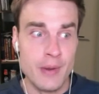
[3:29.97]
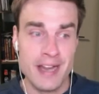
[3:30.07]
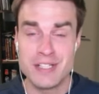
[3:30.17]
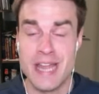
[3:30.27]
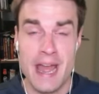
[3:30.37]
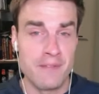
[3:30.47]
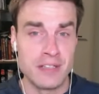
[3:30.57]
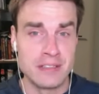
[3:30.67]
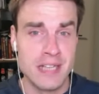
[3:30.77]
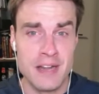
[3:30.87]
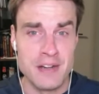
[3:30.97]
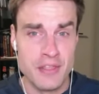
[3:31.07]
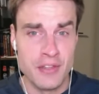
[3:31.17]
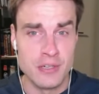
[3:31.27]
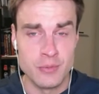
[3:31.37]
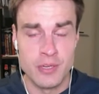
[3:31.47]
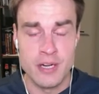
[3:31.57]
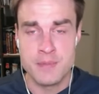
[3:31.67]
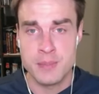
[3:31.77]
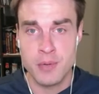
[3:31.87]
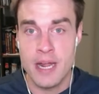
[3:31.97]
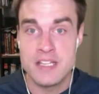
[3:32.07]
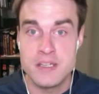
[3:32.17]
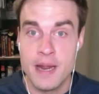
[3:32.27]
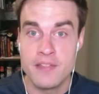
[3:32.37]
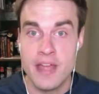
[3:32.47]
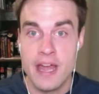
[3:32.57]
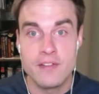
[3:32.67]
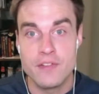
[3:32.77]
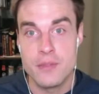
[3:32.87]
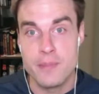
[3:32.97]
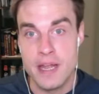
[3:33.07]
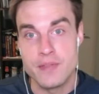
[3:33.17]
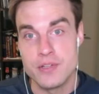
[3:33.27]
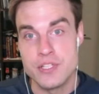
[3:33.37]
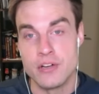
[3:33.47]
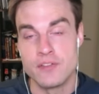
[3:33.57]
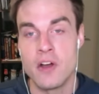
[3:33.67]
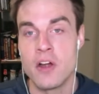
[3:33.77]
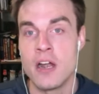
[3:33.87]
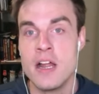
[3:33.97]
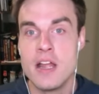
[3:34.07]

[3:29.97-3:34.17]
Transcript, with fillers: We actually haven't gotten a third one. I'm surprised about that for the Panthers so far.